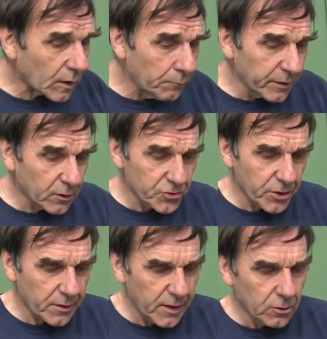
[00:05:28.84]
Because
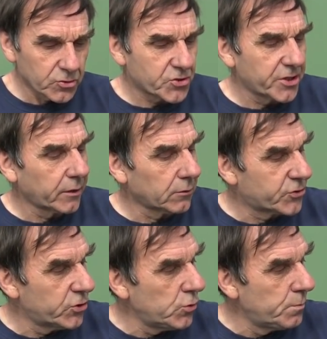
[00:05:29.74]
they got steel
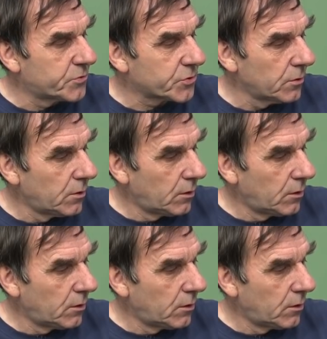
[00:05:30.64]
tubes,